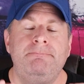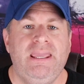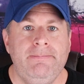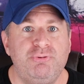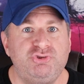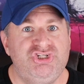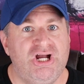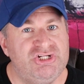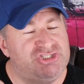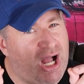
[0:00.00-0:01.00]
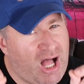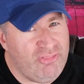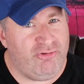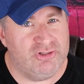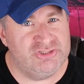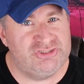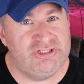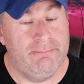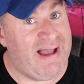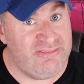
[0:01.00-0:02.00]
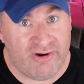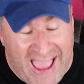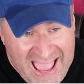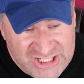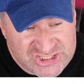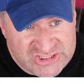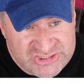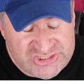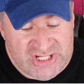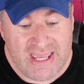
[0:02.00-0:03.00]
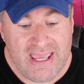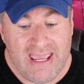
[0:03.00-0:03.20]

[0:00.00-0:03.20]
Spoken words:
people judge others by their actions,